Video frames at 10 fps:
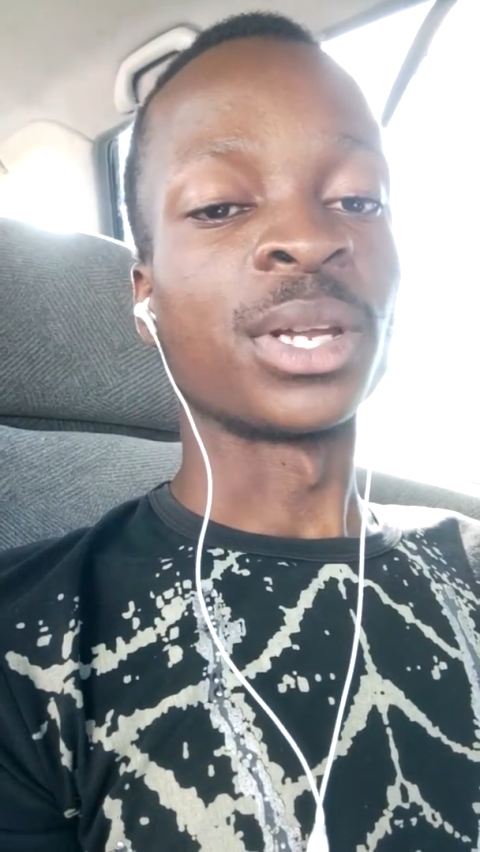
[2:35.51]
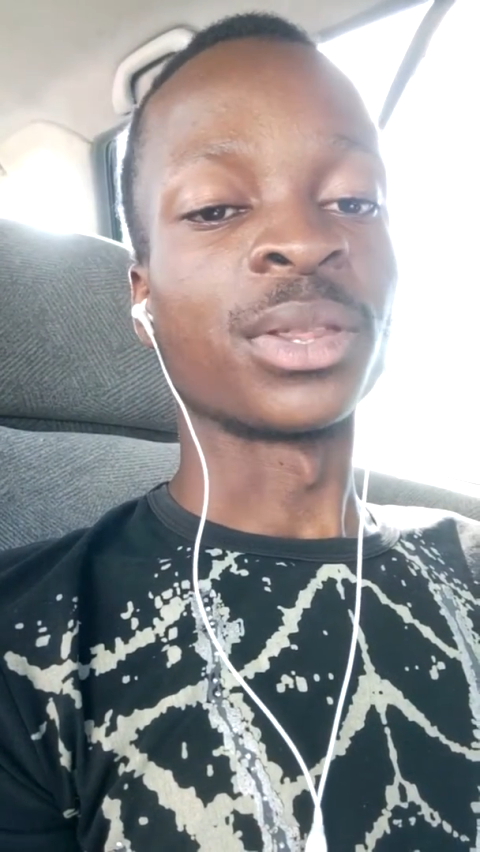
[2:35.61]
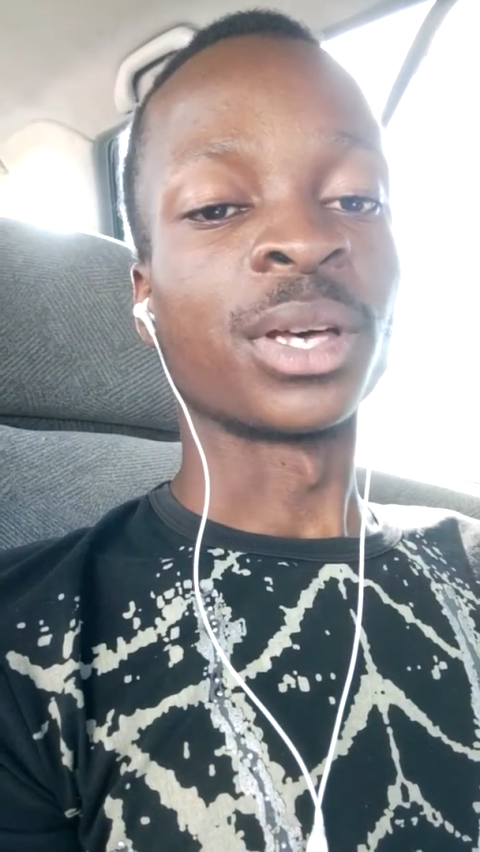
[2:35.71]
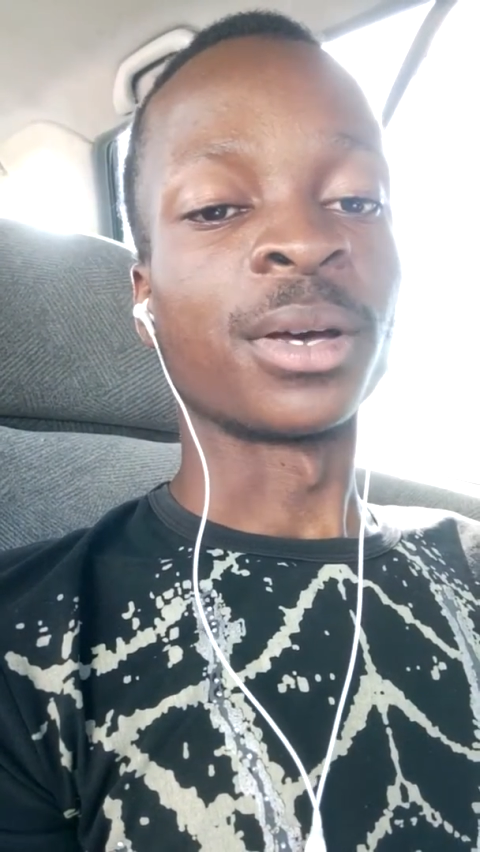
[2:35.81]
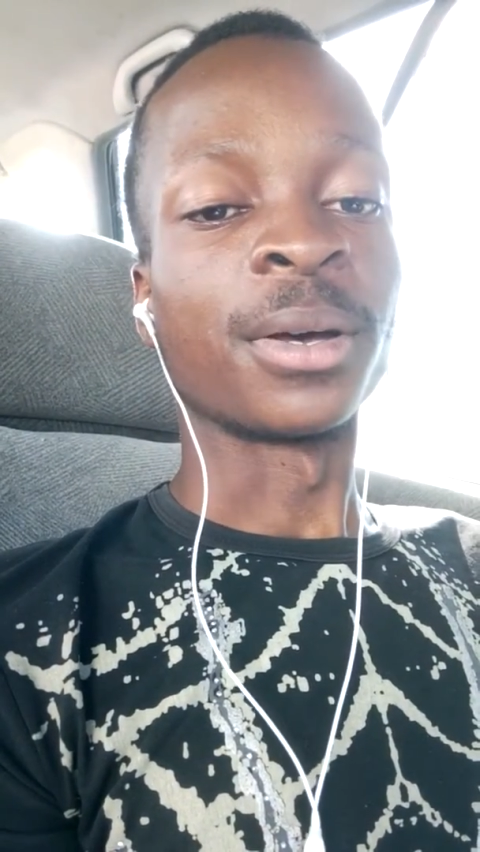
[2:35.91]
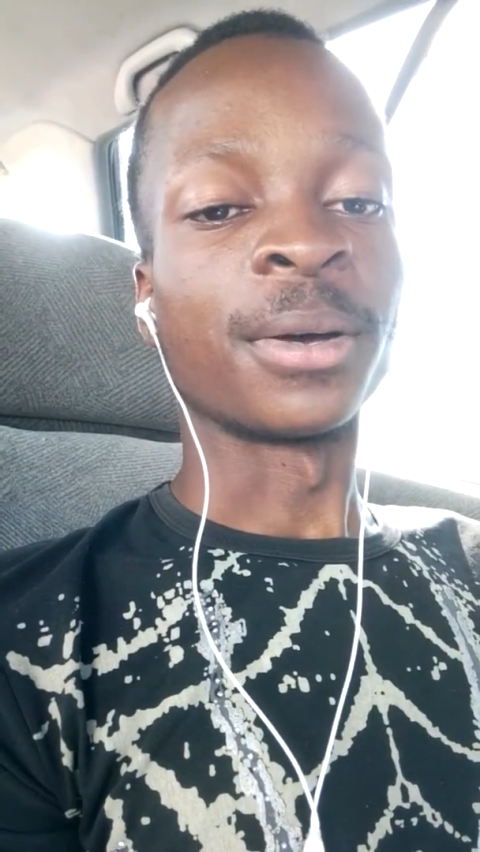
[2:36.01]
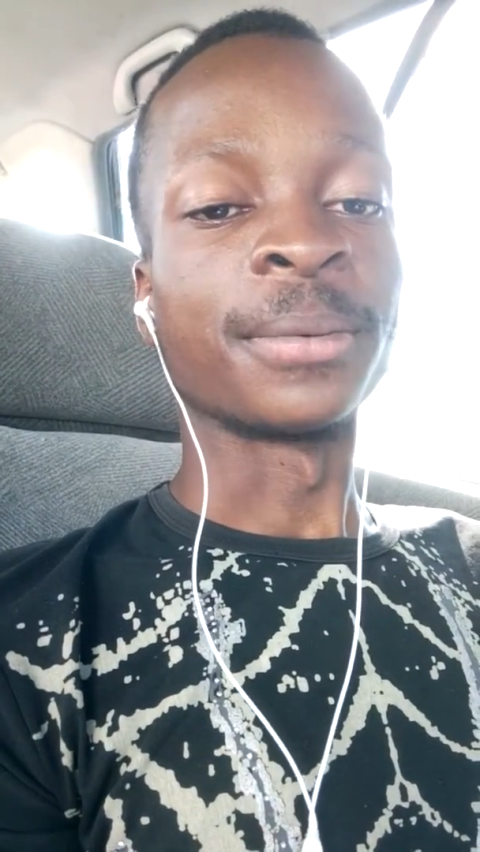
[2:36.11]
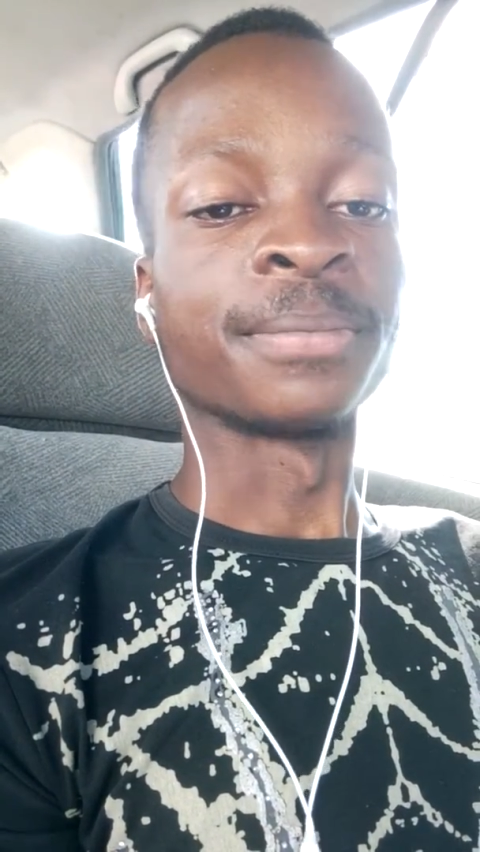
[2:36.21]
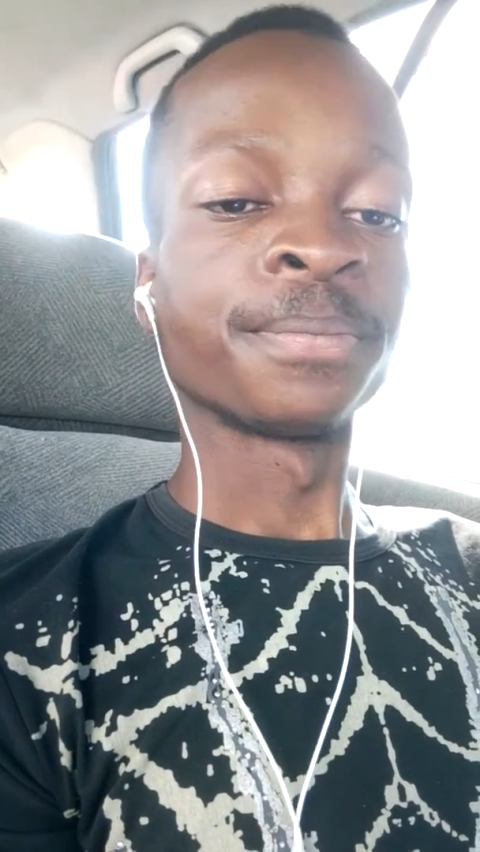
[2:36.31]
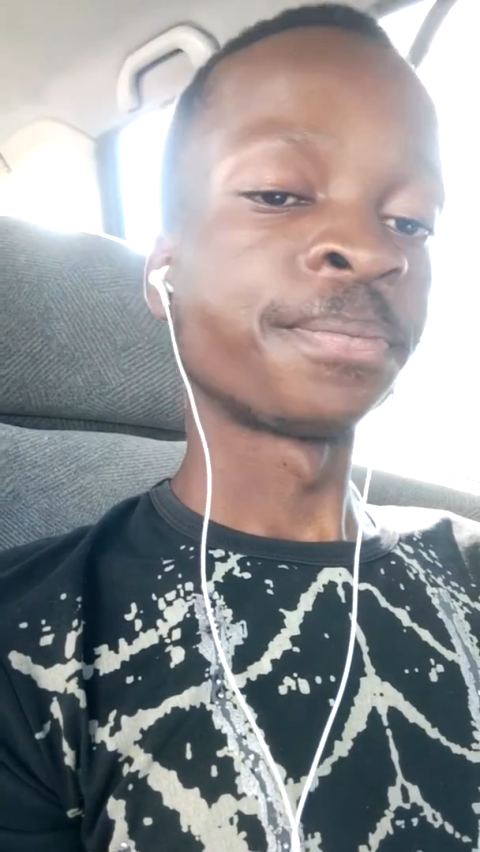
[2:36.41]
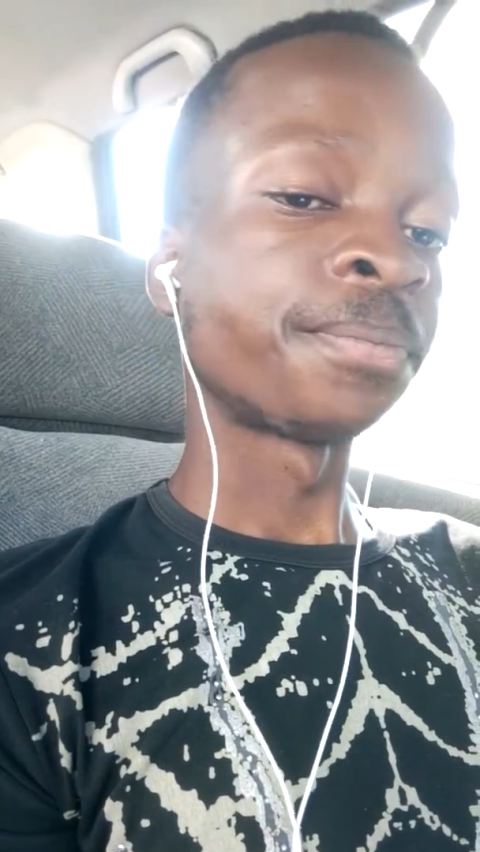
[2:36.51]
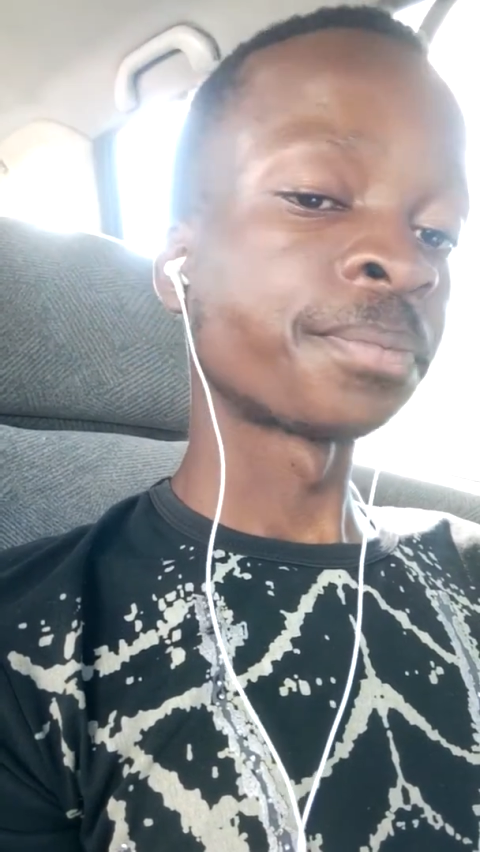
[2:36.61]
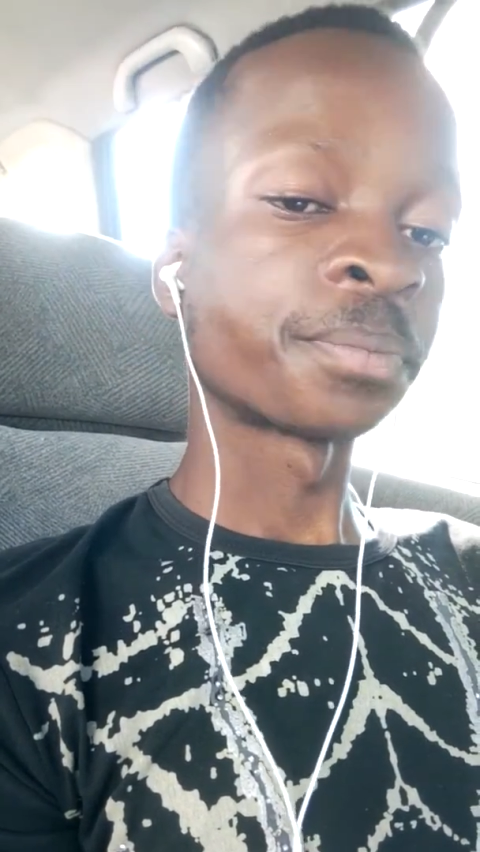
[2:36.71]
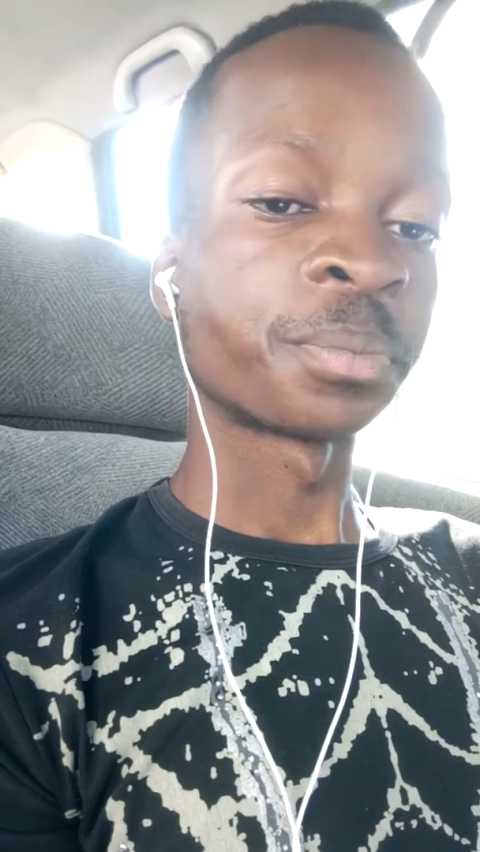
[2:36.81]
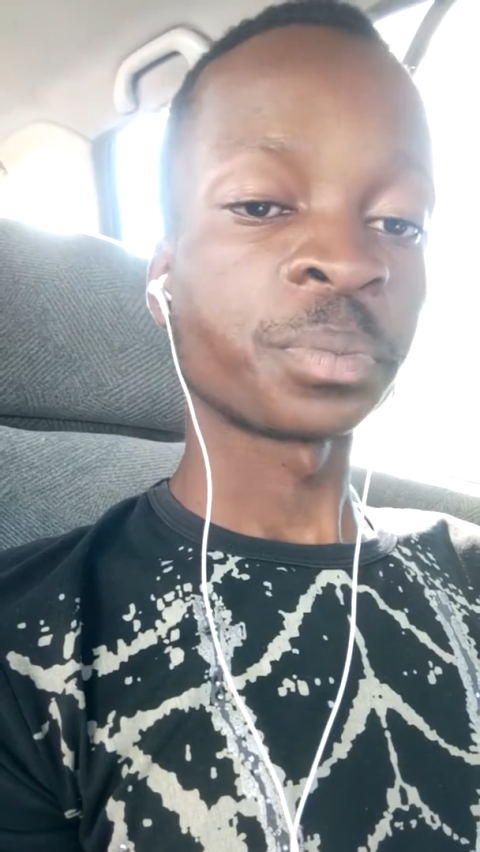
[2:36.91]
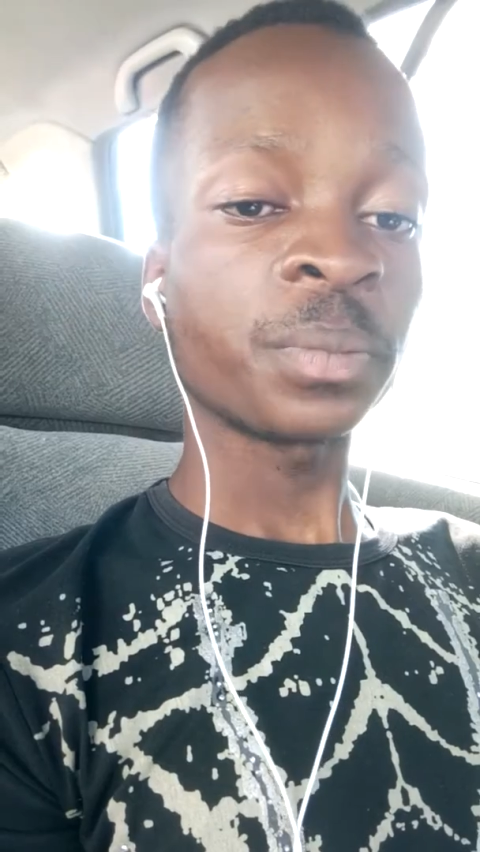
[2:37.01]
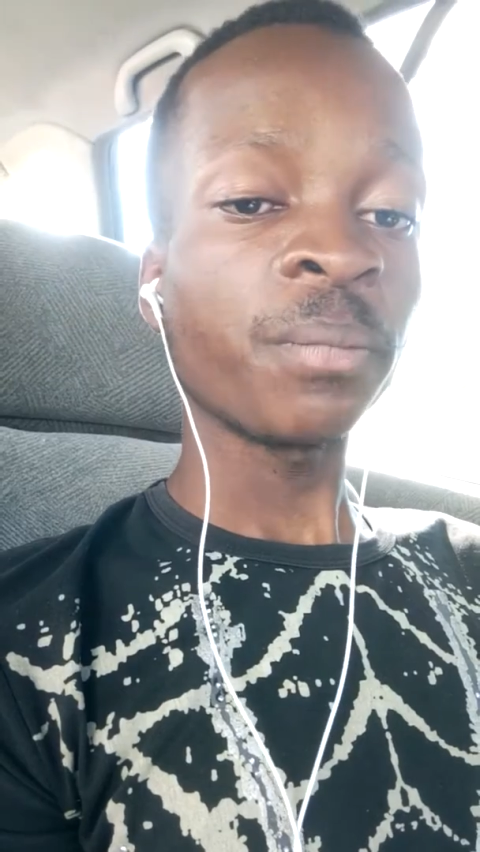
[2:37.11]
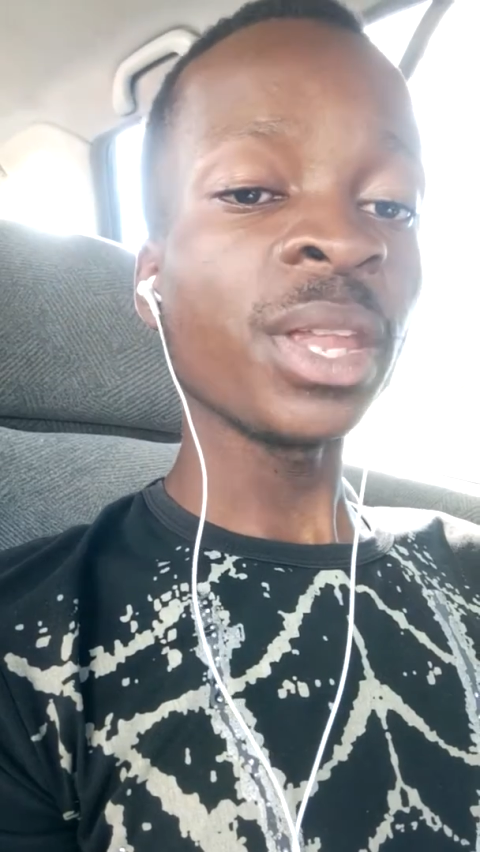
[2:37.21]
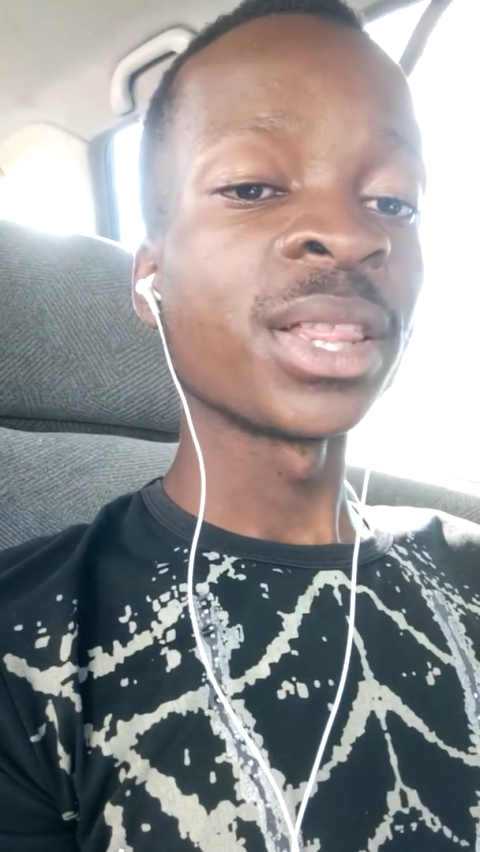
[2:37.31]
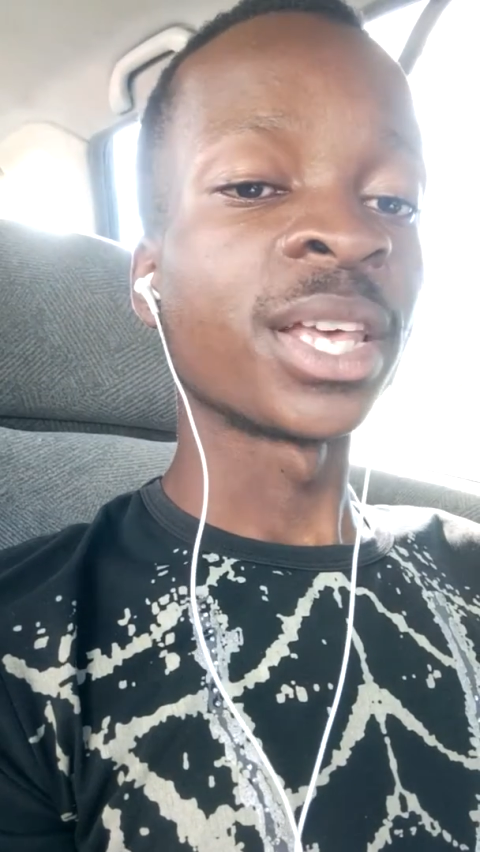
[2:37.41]
the
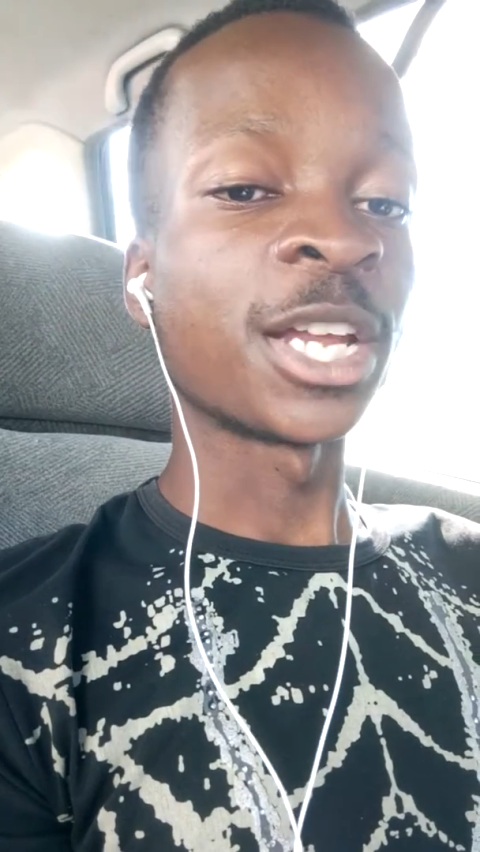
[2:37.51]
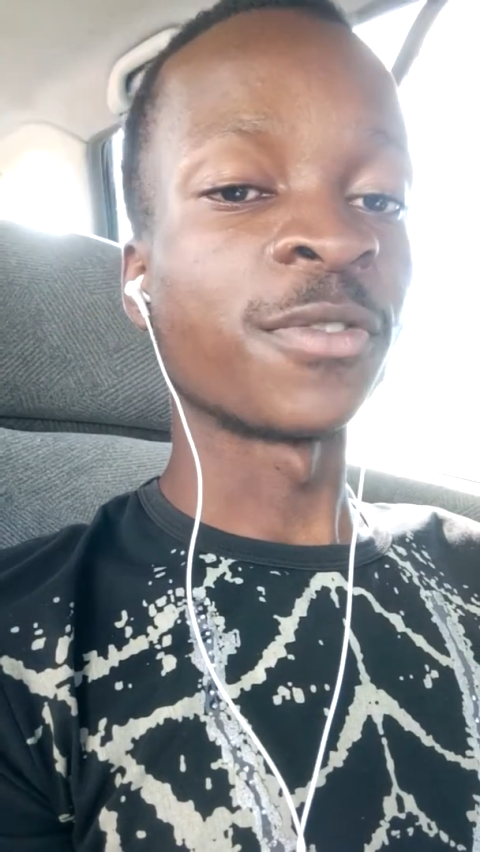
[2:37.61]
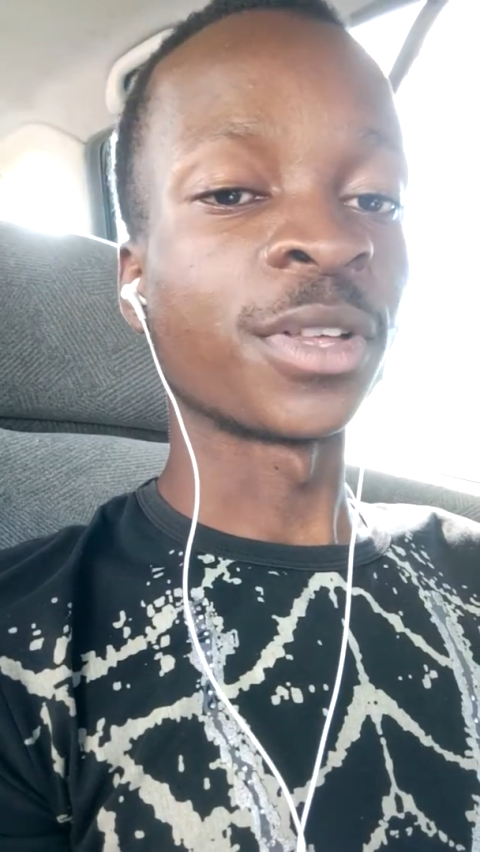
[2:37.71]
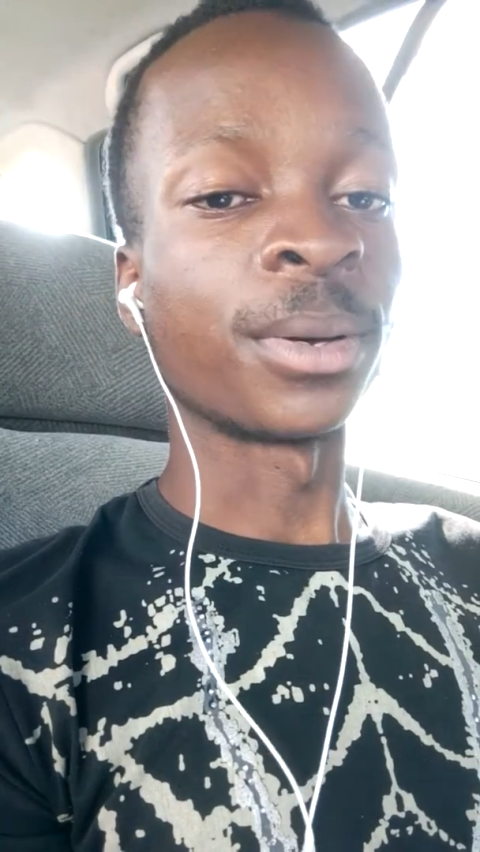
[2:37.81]
head of